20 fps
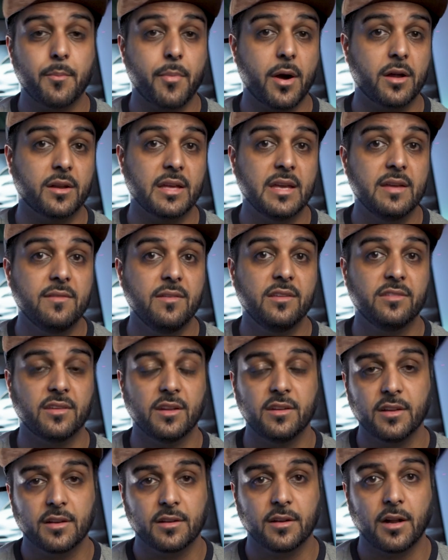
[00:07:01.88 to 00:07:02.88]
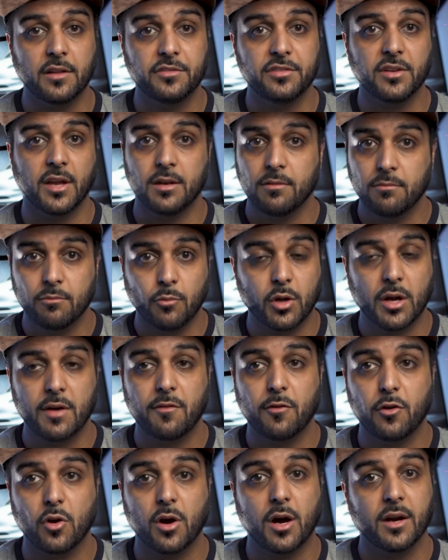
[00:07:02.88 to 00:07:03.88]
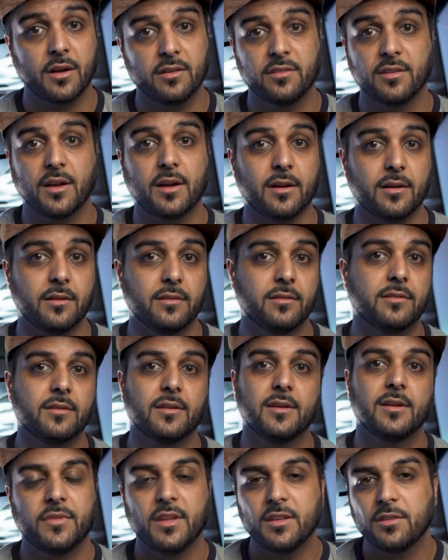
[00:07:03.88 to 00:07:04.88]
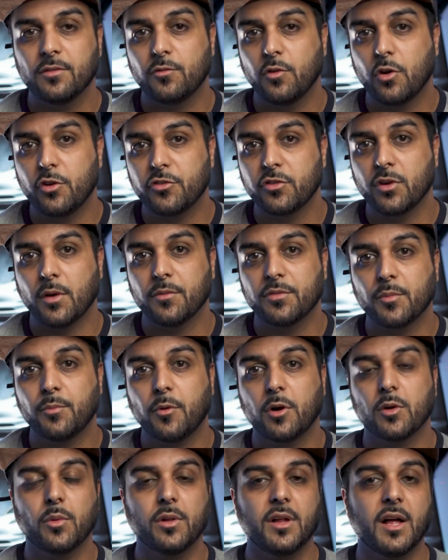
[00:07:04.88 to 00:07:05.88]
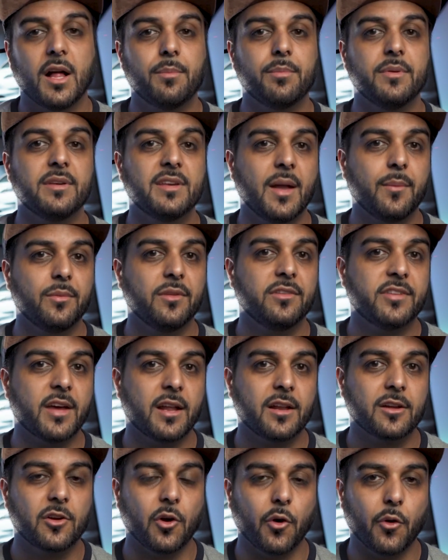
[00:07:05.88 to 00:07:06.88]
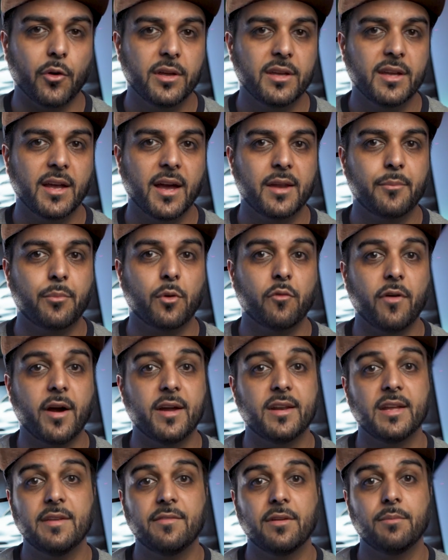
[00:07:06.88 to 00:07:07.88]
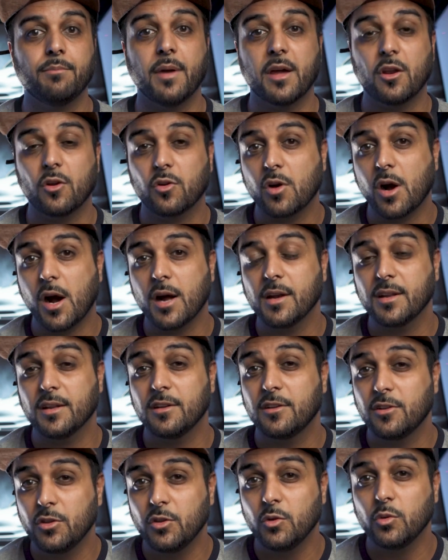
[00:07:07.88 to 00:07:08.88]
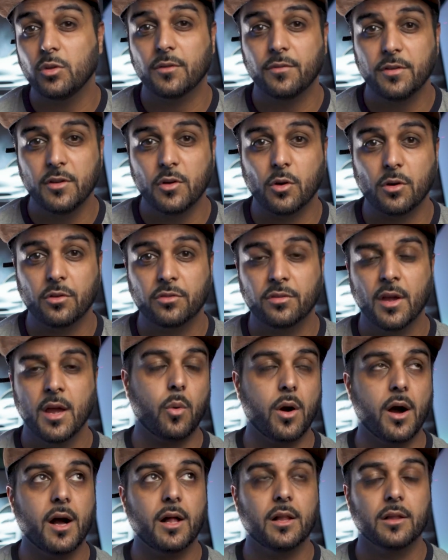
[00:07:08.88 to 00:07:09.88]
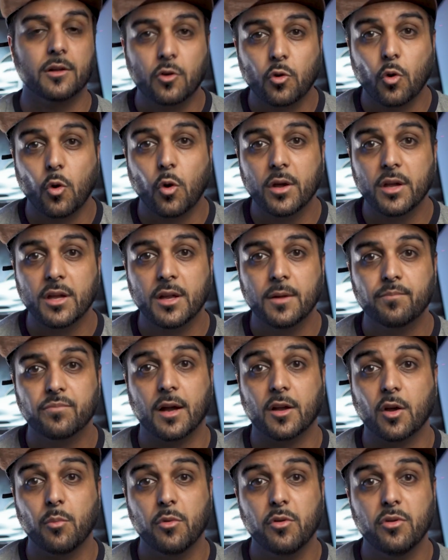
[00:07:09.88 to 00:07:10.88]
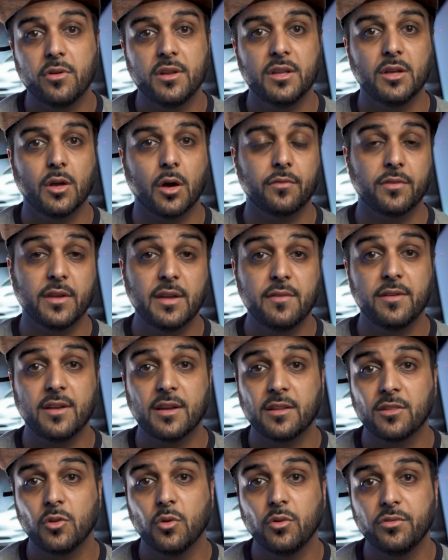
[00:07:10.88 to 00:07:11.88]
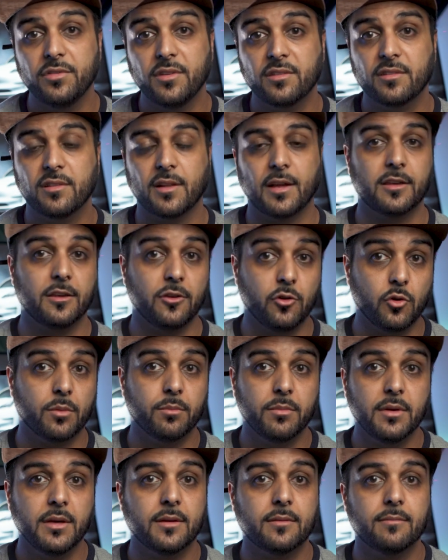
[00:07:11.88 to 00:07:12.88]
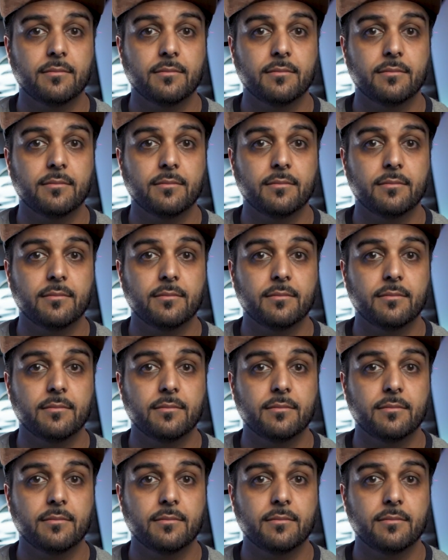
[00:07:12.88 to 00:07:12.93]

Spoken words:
about EVs and technology and whatever your heart desires. This version of support will help me keep this channel going and provide even better content to you, the viewers, while growing a community of EV enthusiasts like you and me.